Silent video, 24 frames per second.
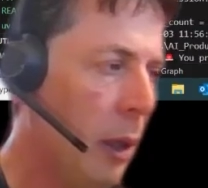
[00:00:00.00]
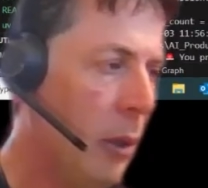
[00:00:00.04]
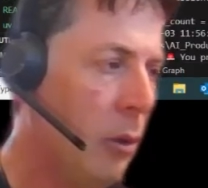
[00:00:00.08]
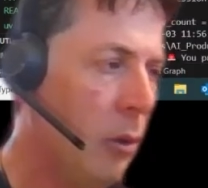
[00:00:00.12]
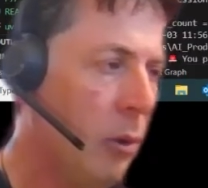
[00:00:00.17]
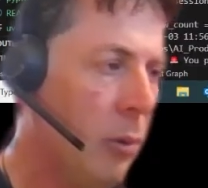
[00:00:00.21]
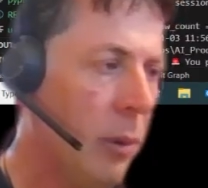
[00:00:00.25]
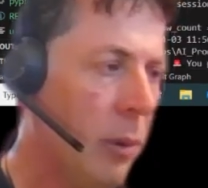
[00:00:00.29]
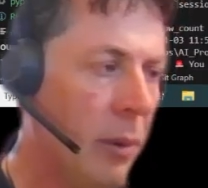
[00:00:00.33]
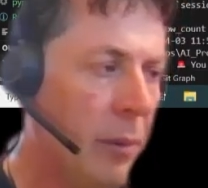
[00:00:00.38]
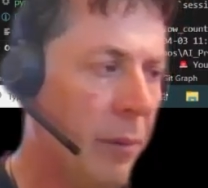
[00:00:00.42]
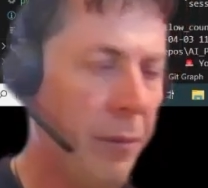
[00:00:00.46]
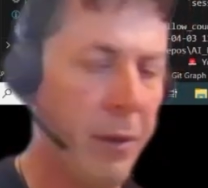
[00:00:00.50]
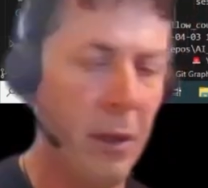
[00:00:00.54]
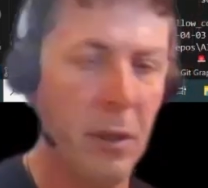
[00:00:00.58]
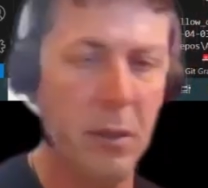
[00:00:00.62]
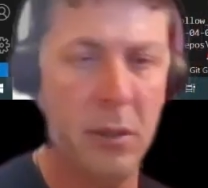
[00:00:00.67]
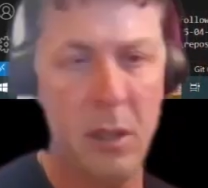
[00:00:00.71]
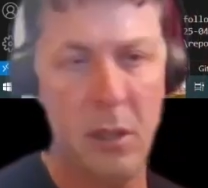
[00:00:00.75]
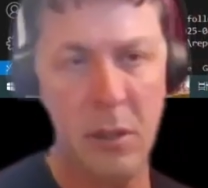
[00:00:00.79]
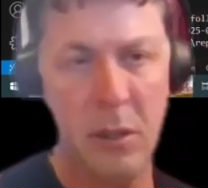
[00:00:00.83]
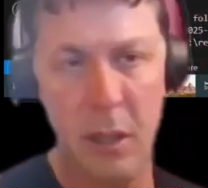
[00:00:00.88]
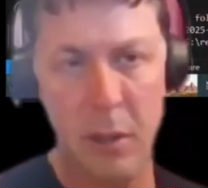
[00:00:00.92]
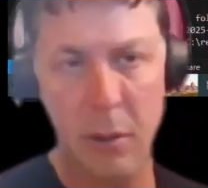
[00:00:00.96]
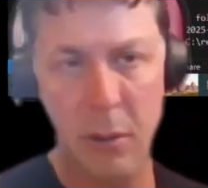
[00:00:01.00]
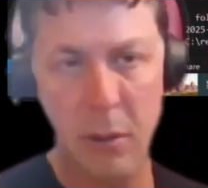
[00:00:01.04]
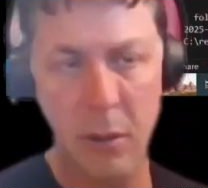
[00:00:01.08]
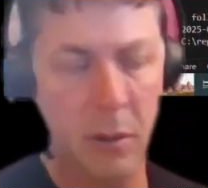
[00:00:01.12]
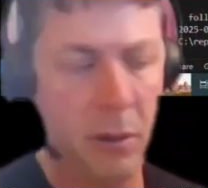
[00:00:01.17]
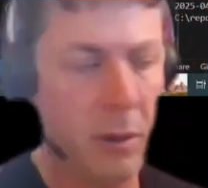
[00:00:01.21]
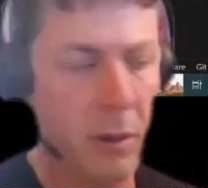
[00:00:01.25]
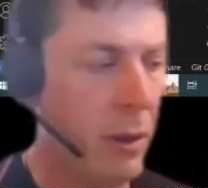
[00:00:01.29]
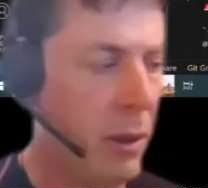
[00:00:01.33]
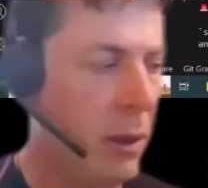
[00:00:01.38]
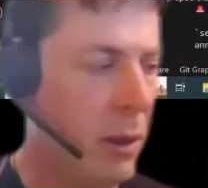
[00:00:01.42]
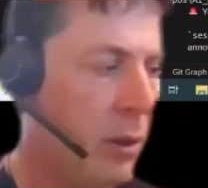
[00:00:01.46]
I do want to fix these errors
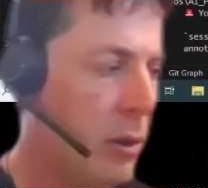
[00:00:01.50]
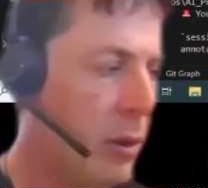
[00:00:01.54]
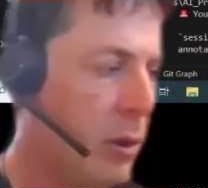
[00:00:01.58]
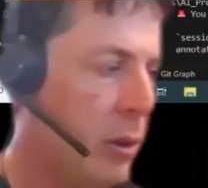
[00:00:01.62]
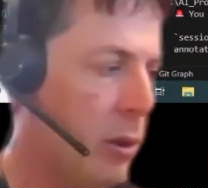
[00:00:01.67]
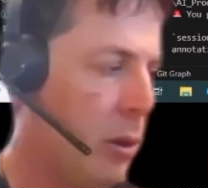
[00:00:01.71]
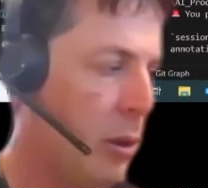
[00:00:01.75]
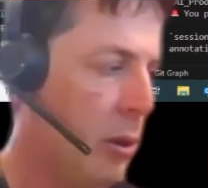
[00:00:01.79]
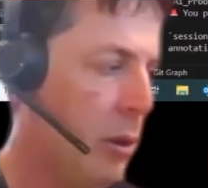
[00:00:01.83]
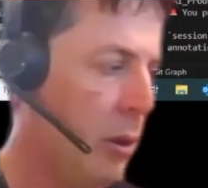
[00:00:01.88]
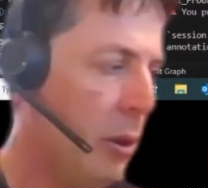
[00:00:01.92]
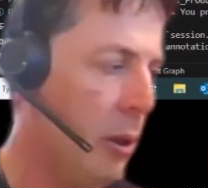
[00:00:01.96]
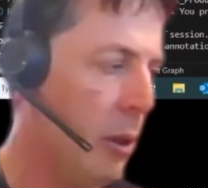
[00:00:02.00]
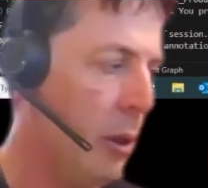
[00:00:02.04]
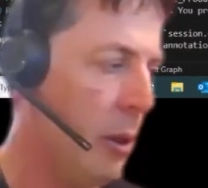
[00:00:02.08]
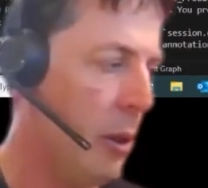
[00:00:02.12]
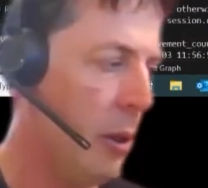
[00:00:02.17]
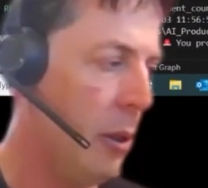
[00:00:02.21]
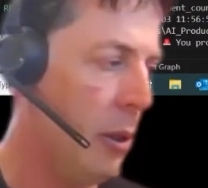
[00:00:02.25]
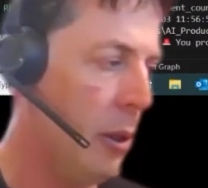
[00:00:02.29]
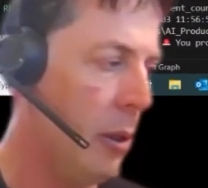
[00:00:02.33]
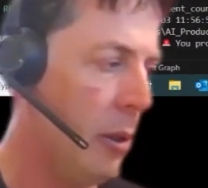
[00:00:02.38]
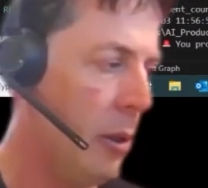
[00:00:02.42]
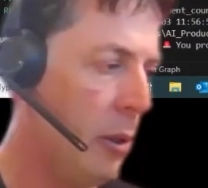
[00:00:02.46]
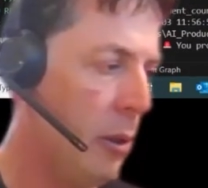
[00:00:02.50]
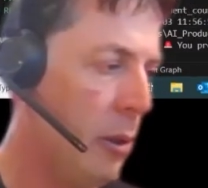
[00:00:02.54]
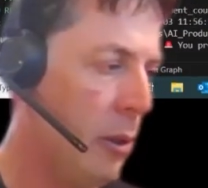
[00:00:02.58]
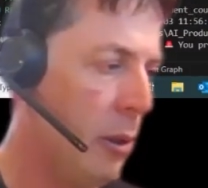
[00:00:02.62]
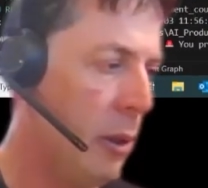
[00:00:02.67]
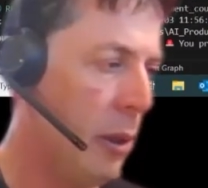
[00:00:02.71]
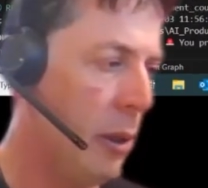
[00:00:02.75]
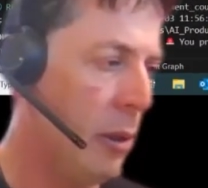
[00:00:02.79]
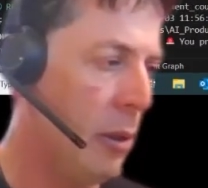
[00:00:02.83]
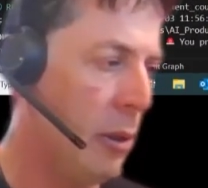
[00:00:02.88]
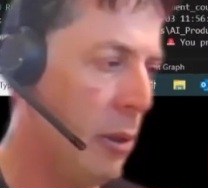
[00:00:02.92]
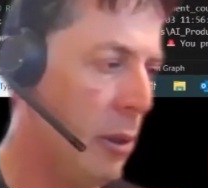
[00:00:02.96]
though. They're just
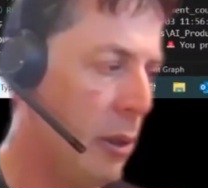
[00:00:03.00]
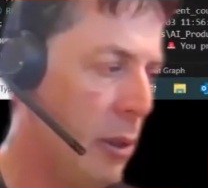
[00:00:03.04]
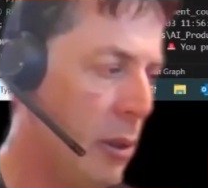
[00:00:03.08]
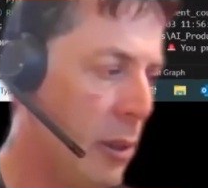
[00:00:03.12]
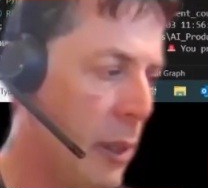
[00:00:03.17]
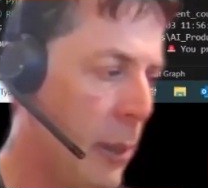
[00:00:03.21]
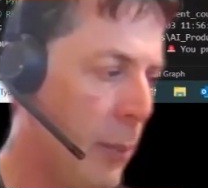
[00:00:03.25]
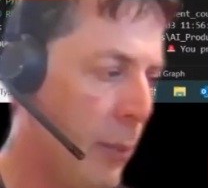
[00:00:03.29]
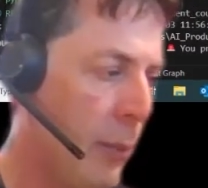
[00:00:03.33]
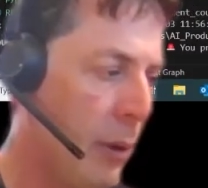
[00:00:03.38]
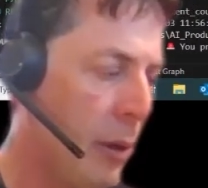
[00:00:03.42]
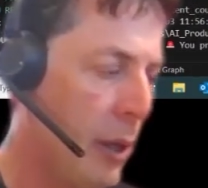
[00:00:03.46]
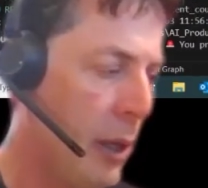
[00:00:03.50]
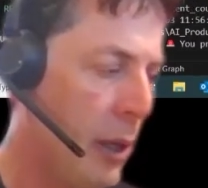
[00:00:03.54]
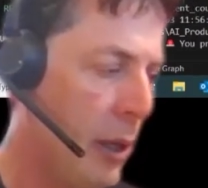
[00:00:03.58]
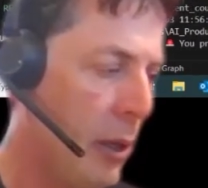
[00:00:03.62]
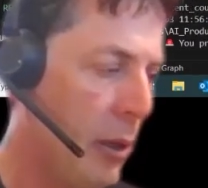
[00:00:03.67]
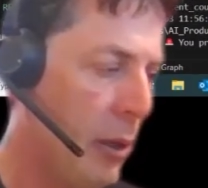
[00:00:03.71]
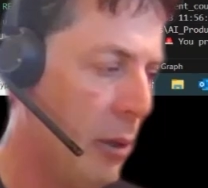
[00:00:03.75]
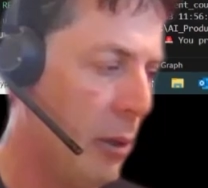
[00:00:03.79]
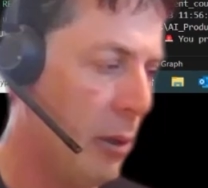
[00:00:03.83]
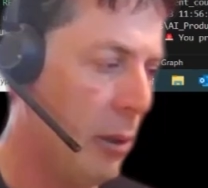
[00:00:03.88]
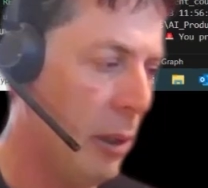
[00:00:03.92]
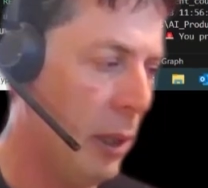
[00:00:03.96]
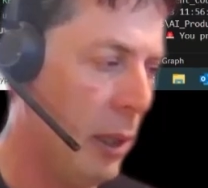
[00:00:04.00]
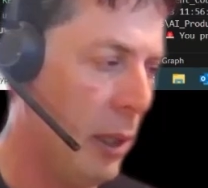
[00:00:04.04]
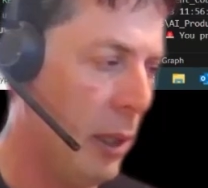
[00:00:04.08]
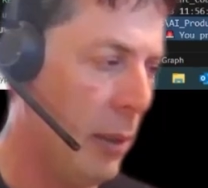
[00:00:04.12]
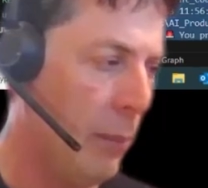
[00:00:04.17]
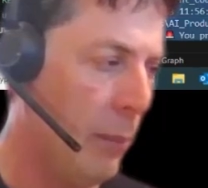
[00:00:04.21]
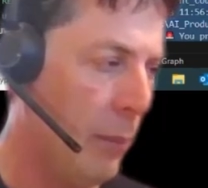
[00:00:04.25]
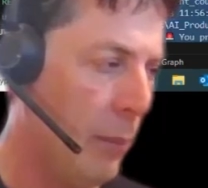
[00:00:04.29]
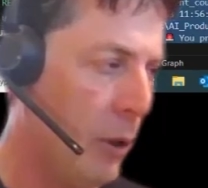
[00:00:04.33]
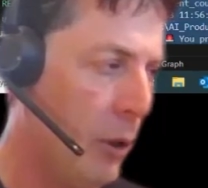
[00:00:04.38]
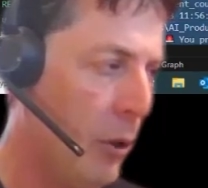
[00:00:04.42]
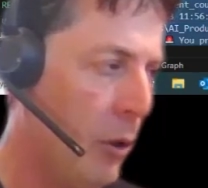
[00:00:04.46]
it's deprecated
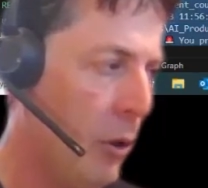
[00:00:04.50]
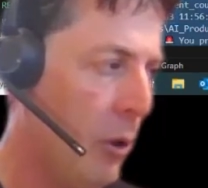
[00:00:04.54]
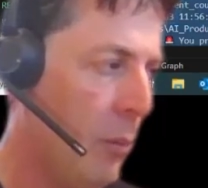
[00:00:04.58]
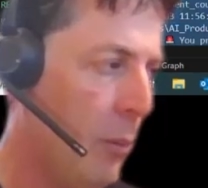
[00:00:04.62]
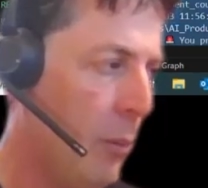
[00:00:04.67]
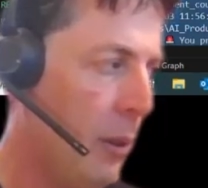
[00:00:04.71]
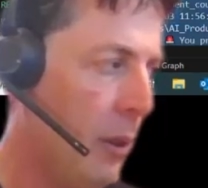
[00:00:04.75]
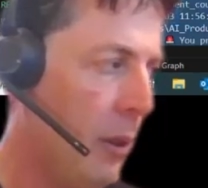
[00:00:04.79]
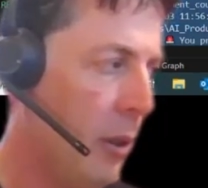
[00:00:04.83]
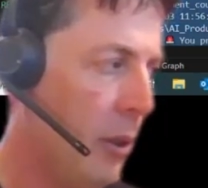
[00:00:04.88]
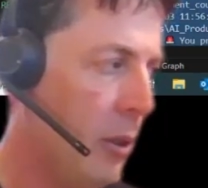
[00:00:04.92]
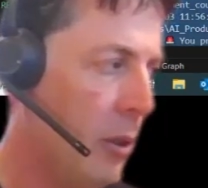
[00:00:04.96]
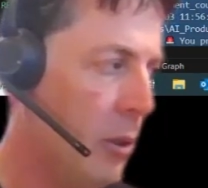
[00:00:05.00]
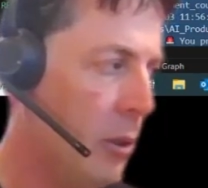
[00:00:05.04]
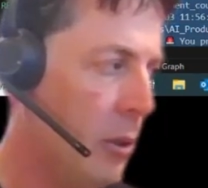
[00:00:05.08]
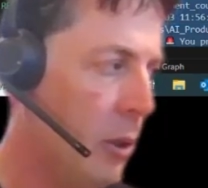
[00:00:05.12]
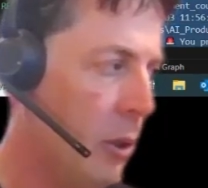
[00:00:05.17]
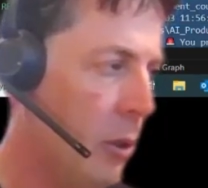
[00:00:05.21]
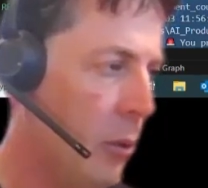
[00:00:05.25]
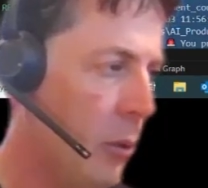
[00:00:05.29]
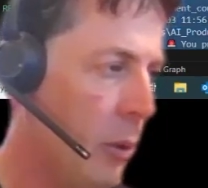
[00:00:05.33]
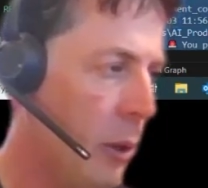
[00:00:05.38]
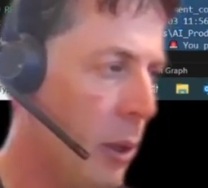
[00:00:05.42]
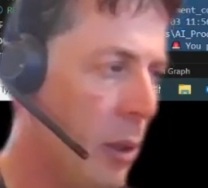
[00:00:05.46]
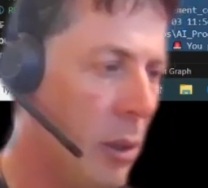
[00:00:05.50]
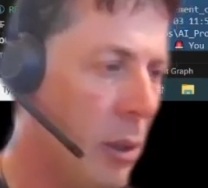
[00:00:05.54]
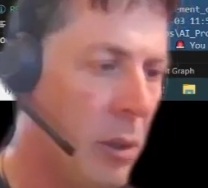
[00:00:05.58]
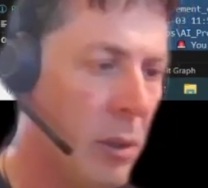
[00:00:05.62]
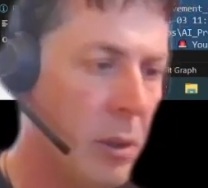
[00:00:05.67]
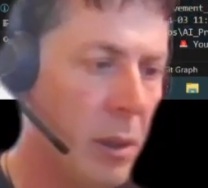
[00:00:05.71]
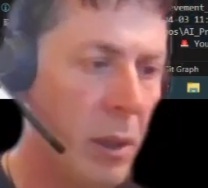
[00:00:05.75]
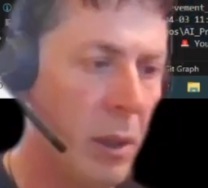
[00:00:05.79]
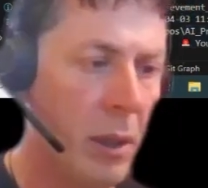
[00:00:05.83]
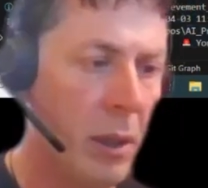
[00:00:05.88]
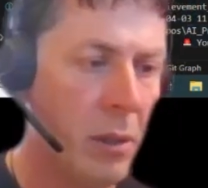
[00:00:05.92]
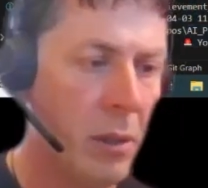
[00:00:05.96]
code, but they're just annoying.
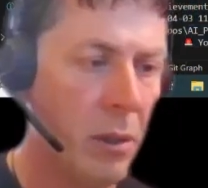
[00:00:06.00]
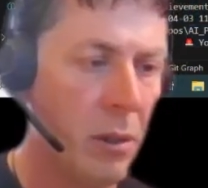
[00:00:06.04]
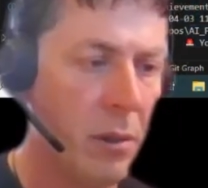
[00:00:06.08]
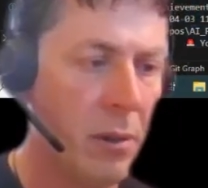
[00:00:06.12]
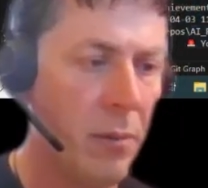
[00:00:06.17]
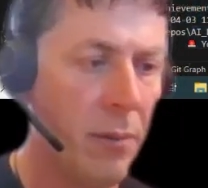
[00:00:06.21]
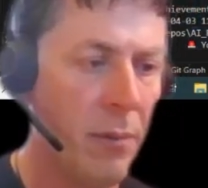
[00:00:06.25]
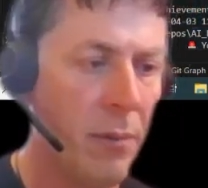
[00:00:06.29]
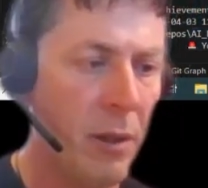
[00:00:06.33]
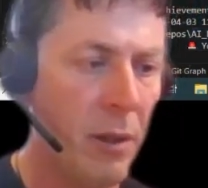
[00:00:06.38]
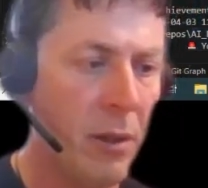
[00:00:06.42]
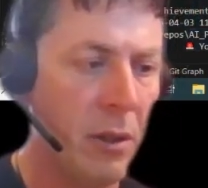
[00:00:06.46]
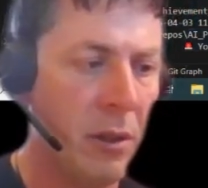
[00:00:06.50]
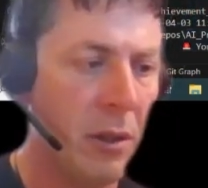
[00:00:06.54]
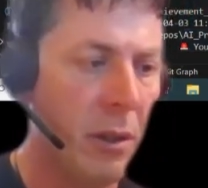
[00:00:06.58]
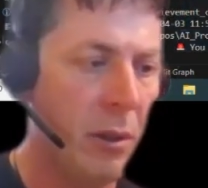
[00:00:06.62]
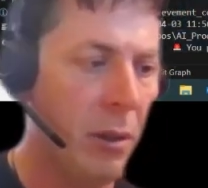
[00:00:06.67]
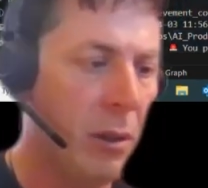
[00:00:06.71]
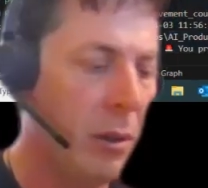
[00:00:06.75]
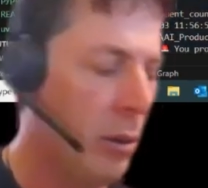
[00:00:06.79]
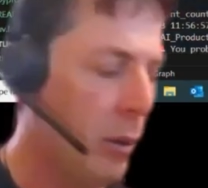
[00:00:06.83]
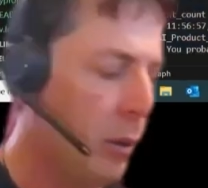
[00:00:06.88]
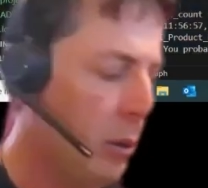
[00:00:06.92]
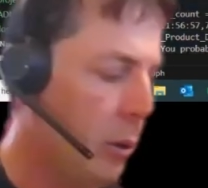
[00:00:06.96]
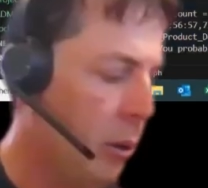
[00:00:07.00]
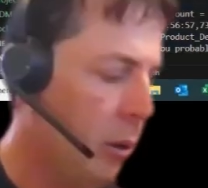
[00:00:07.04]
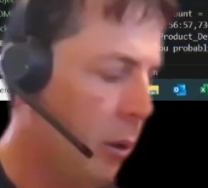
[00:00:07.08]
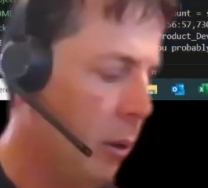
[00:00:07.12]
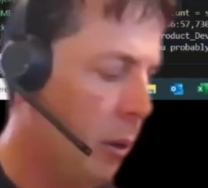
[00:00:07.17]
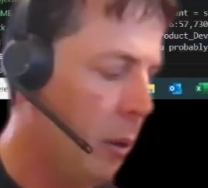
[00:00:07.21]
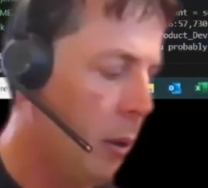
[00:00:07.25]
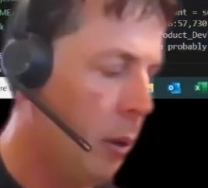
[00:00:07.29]
So let's just fix those errors.